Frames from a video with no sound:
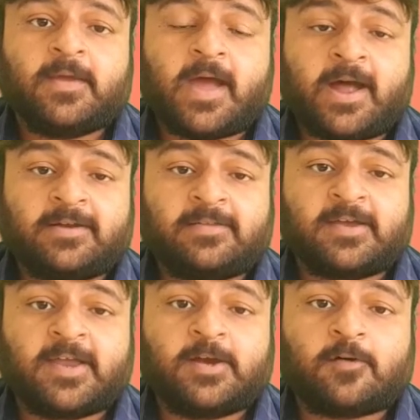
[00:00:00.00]
at the
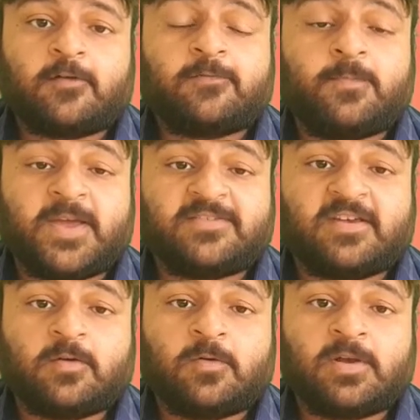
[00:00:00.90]
gate of
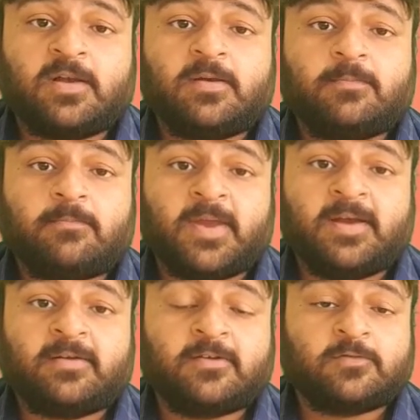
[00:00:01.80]
Beijing Hotel
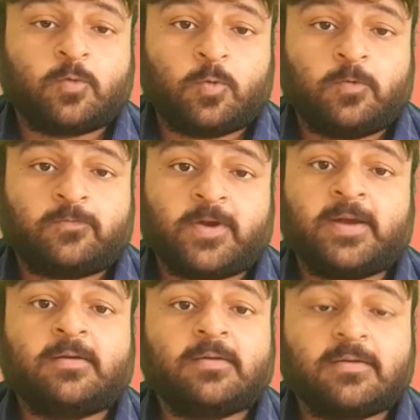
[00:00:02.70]
meet his old
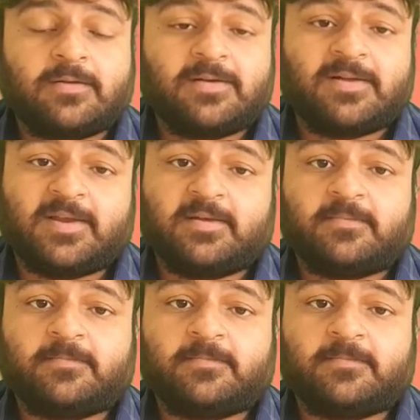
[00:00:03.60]
friend Kerlin.